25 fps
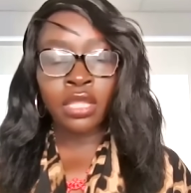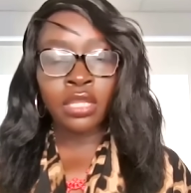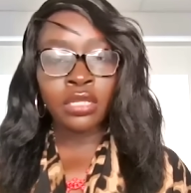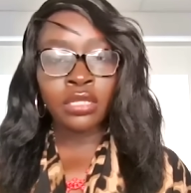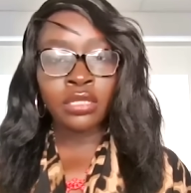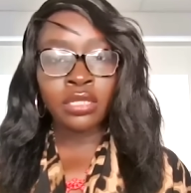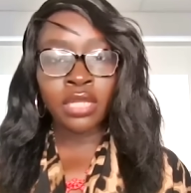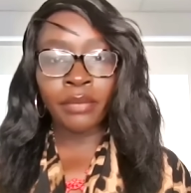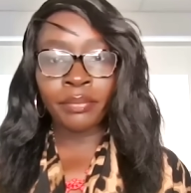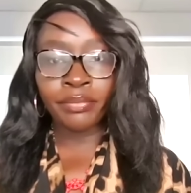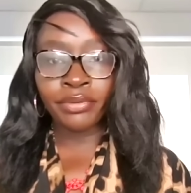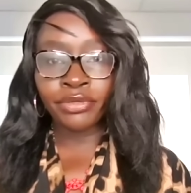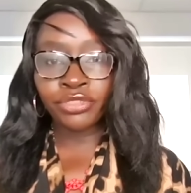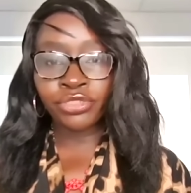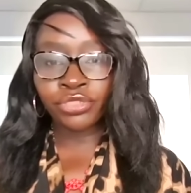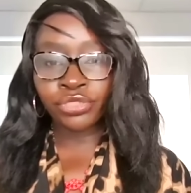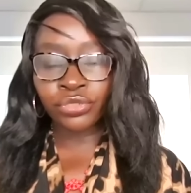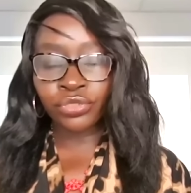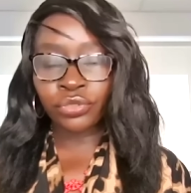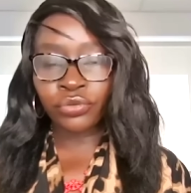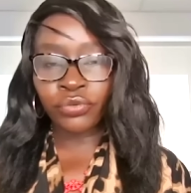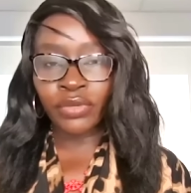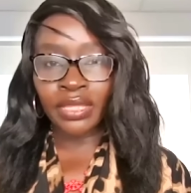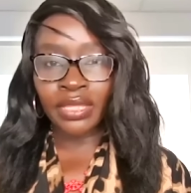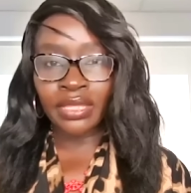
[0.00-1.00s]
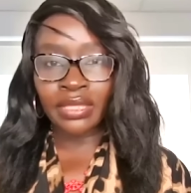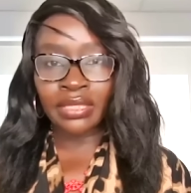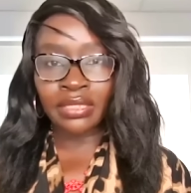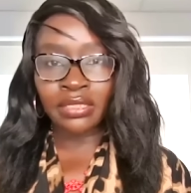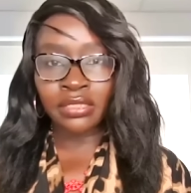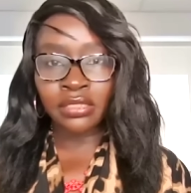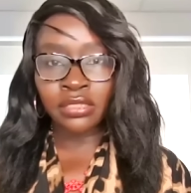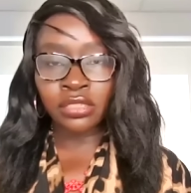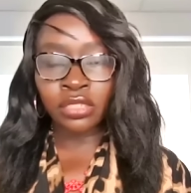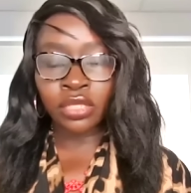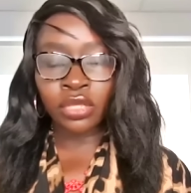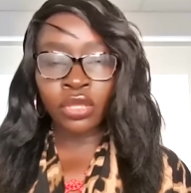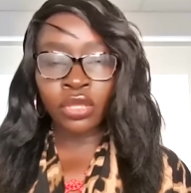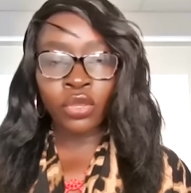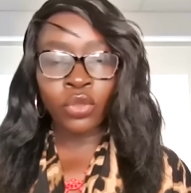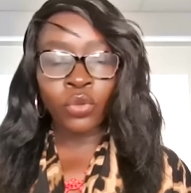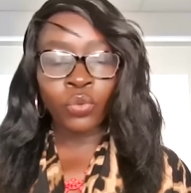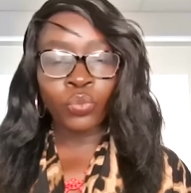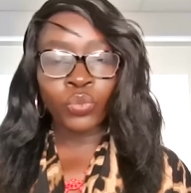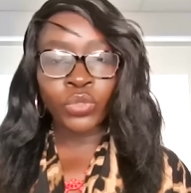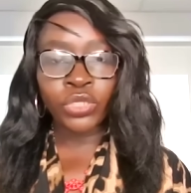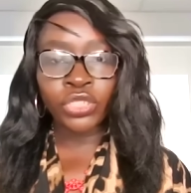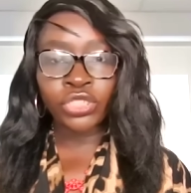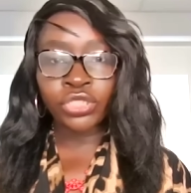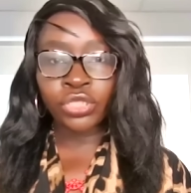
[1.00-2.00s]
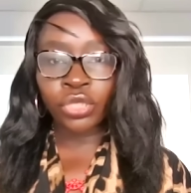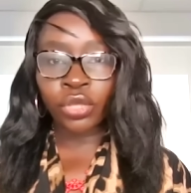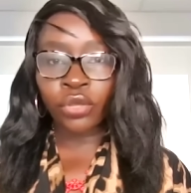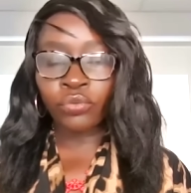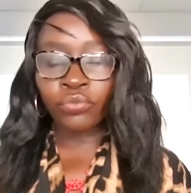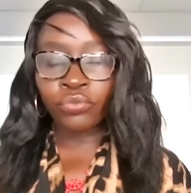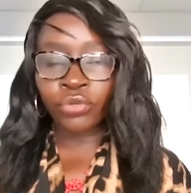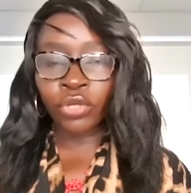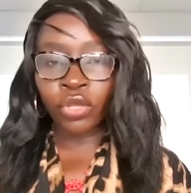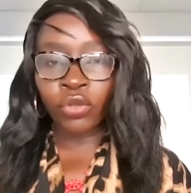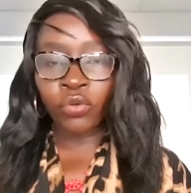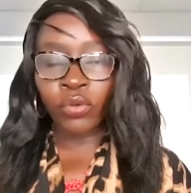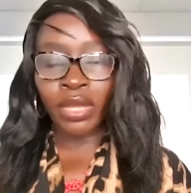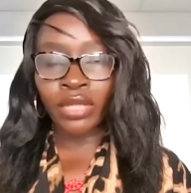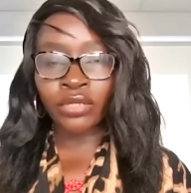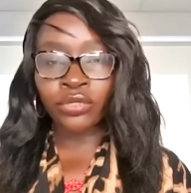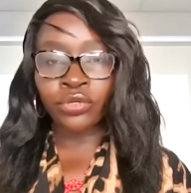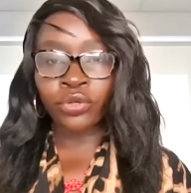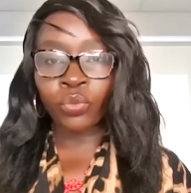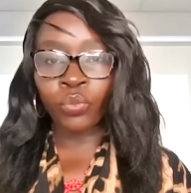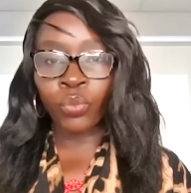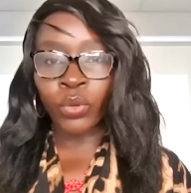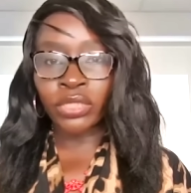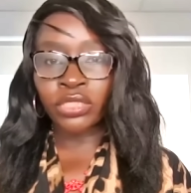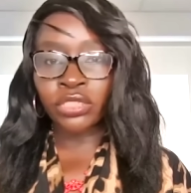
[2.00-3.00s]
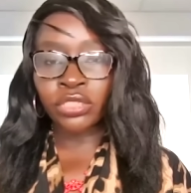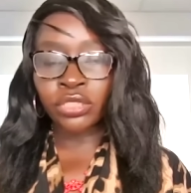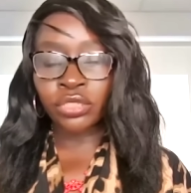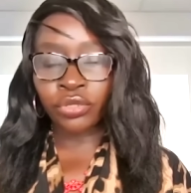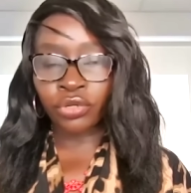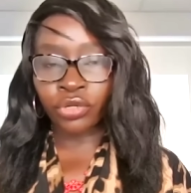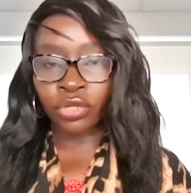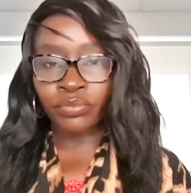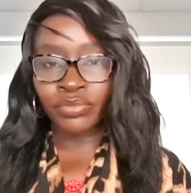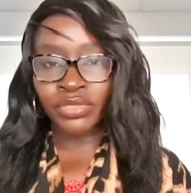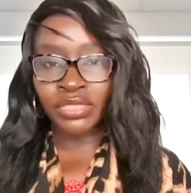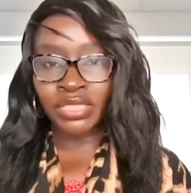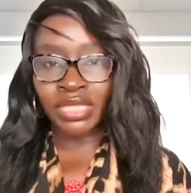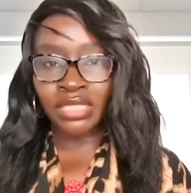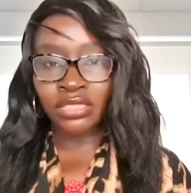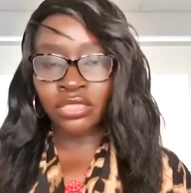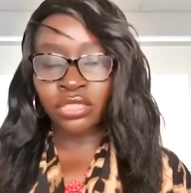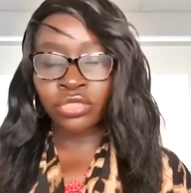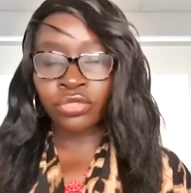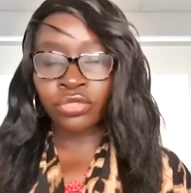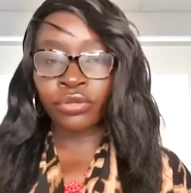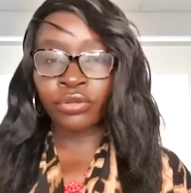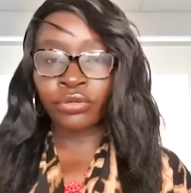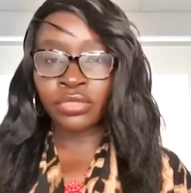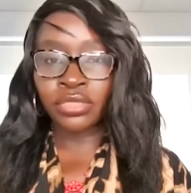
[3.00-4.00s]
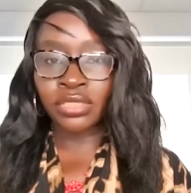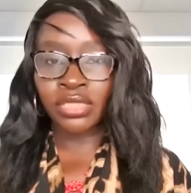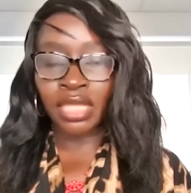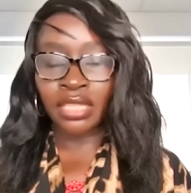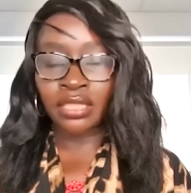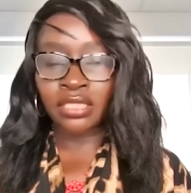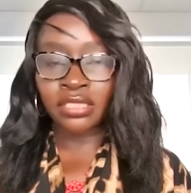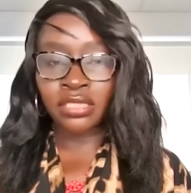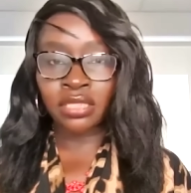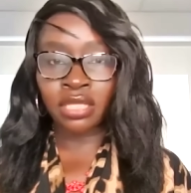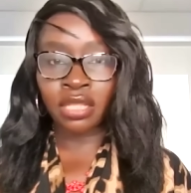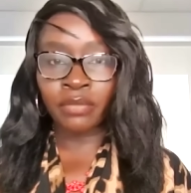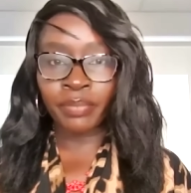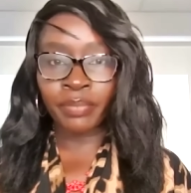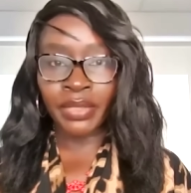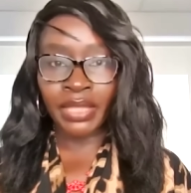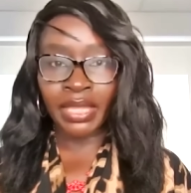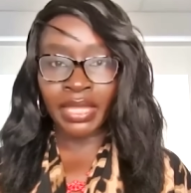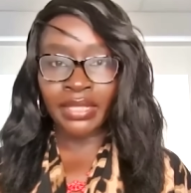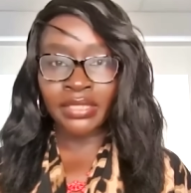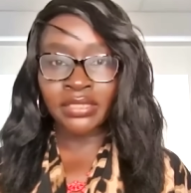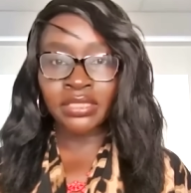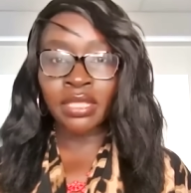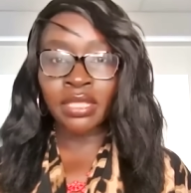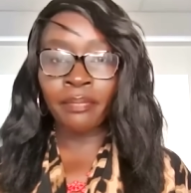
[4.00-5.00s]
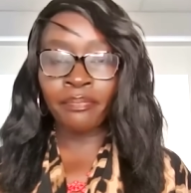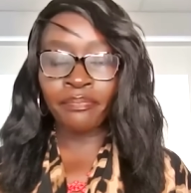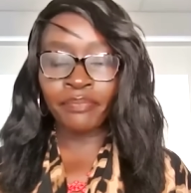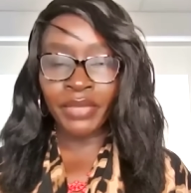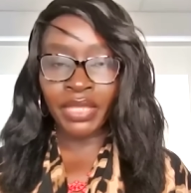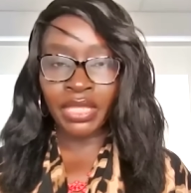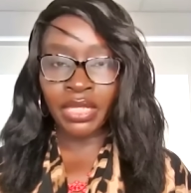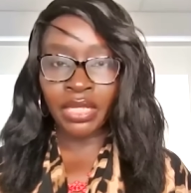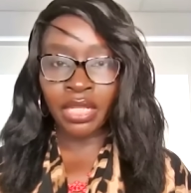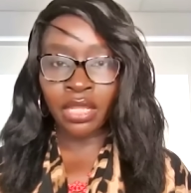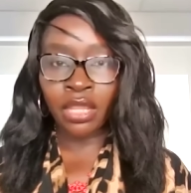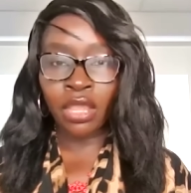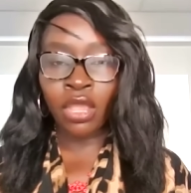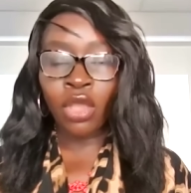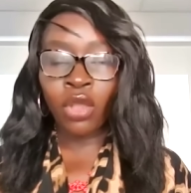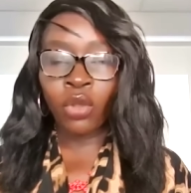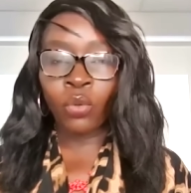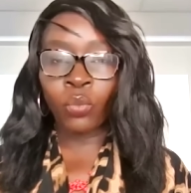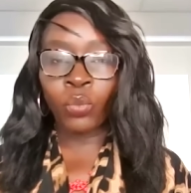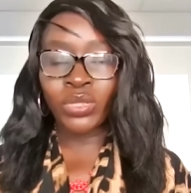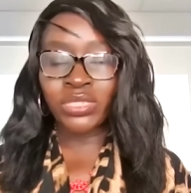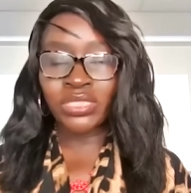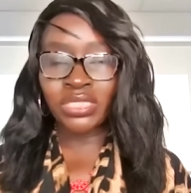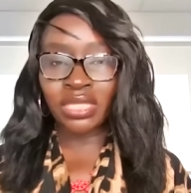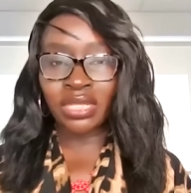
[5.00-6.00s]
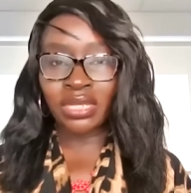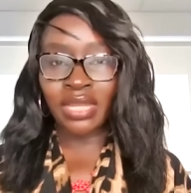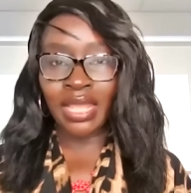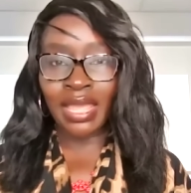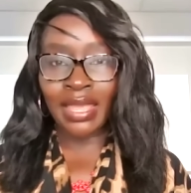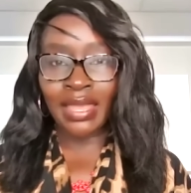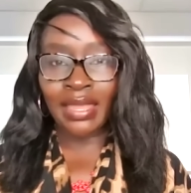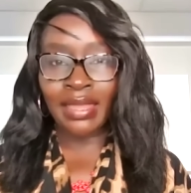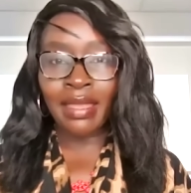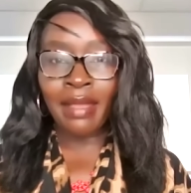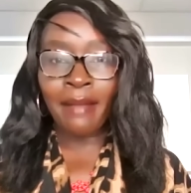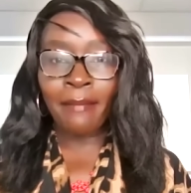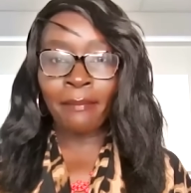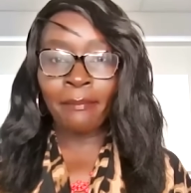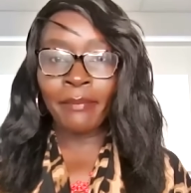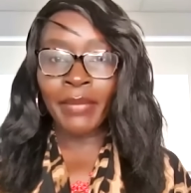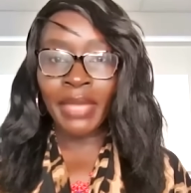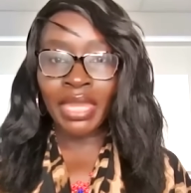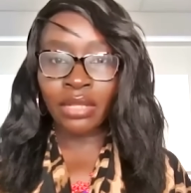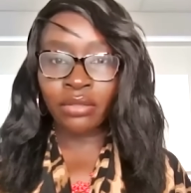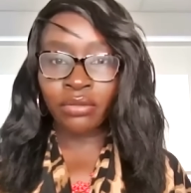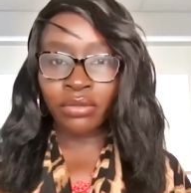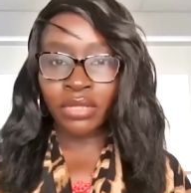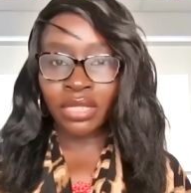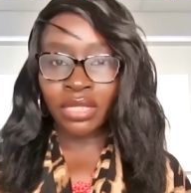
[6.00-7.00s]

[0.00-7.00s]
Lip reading: Number two is we don't know under what circumstances her death took place, meaning was it a medical